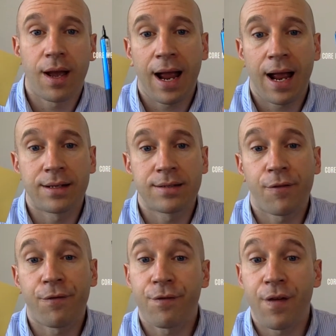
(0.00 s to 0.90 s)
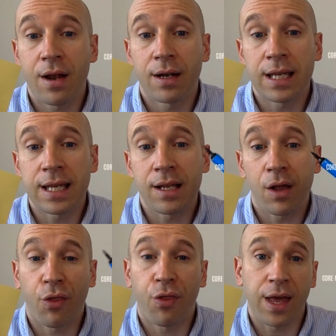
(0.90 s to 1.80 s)
and a fairly
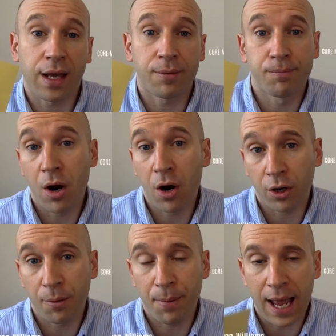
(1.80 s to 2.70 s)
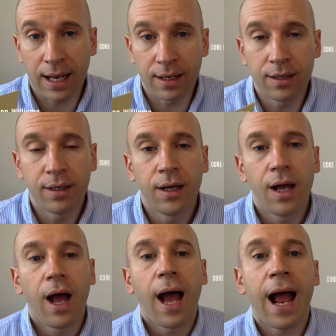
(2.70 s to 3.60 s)
thick marker pen.
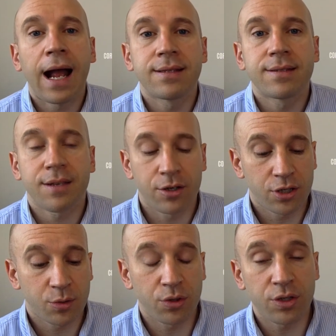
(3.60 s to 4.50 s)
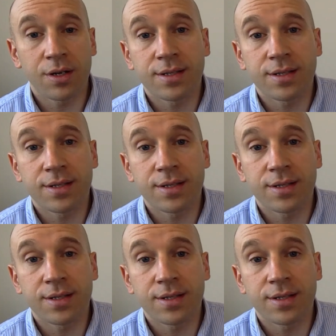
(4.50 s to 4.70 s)
And I just want you to